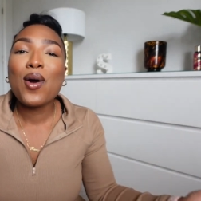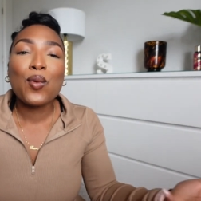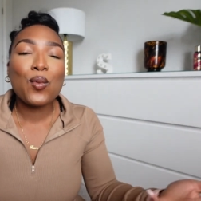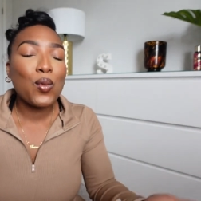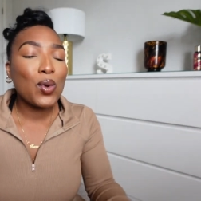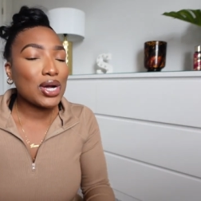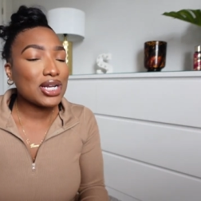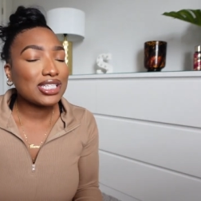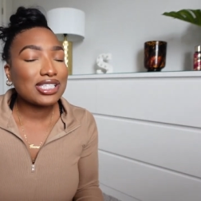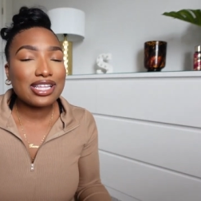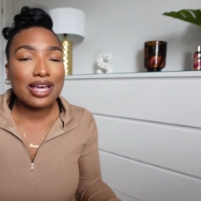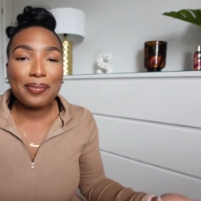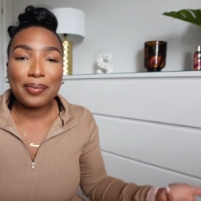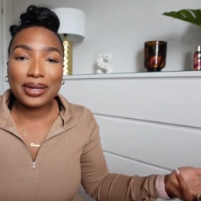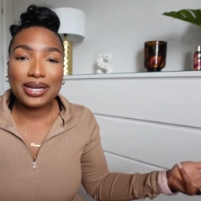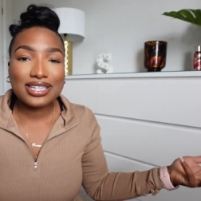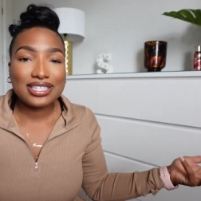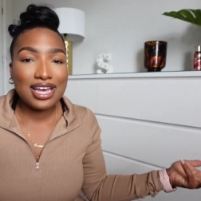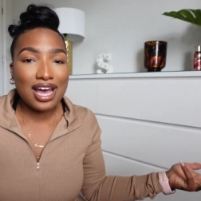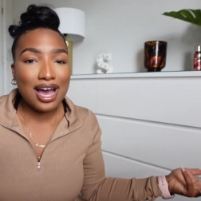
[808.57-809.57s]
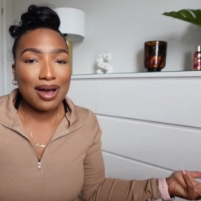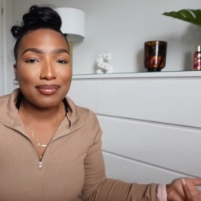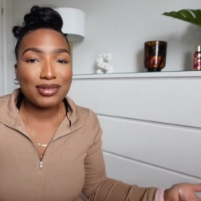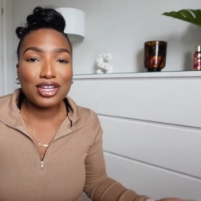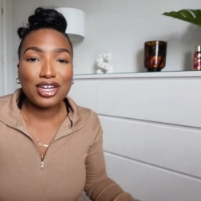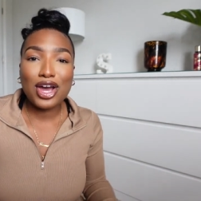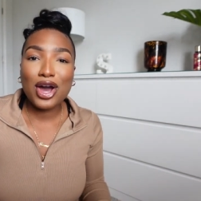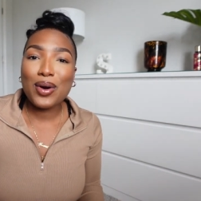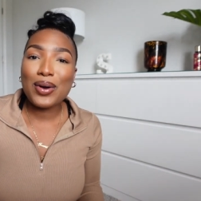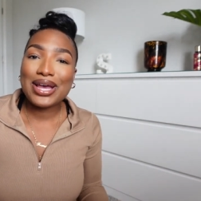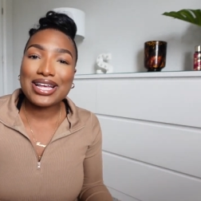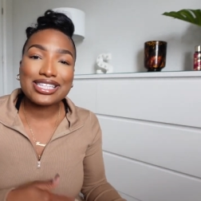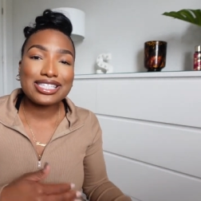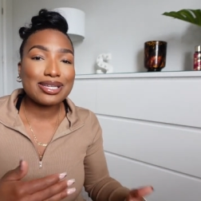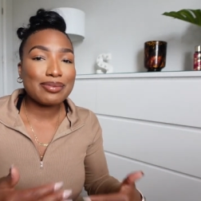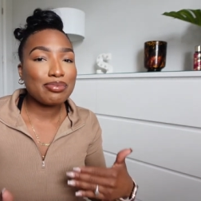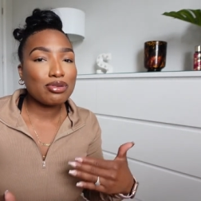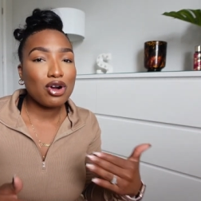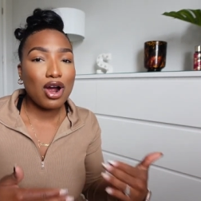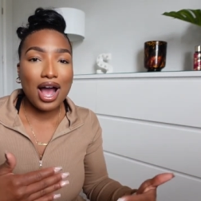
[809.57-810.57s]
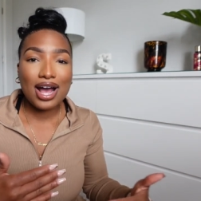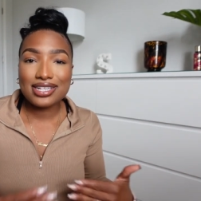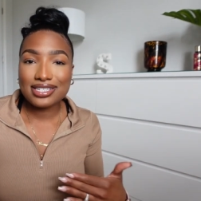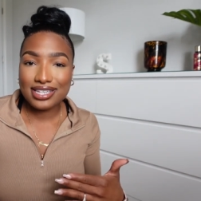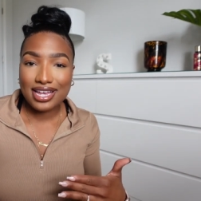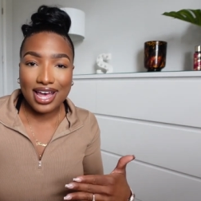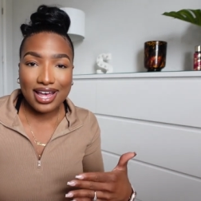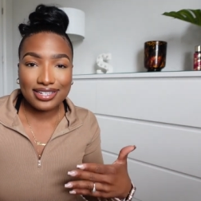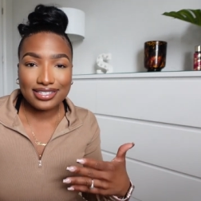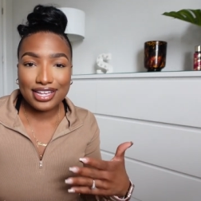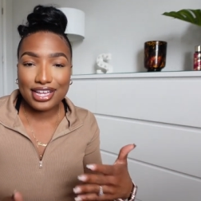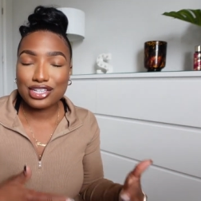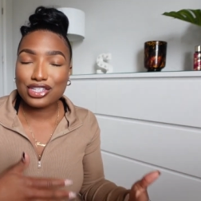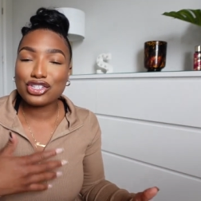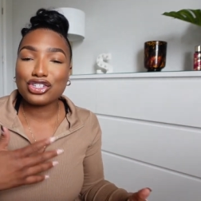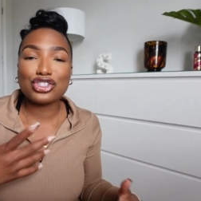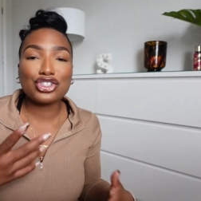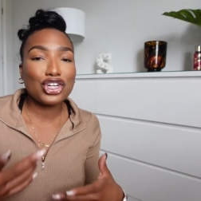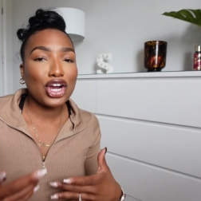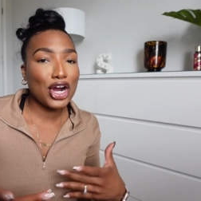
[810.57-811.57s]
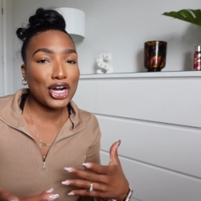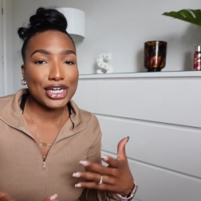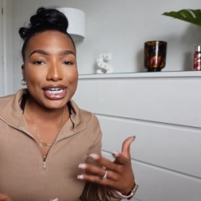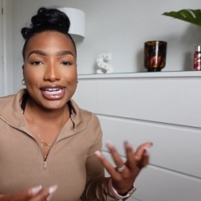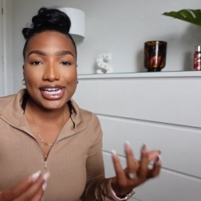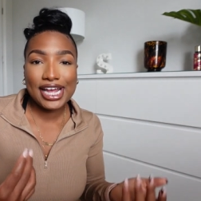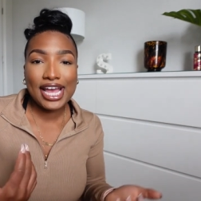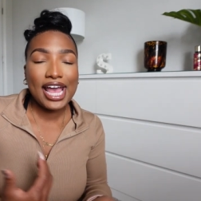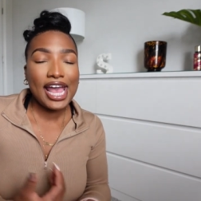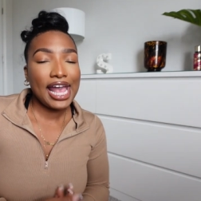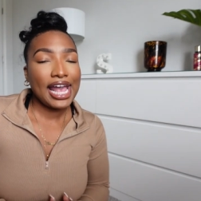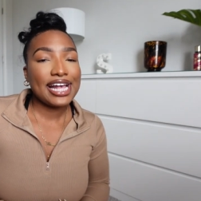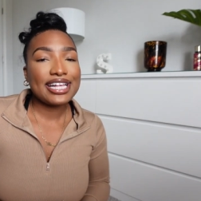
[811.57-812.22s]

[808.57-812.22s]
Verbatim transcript: One step at a time, you know, it's a process, it's a journey.